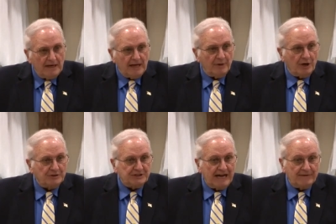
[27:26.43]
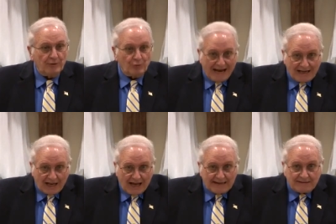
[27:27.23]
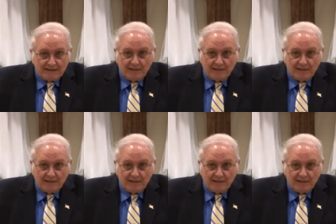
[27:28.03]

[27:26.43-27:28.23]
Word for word: And because he had the right light,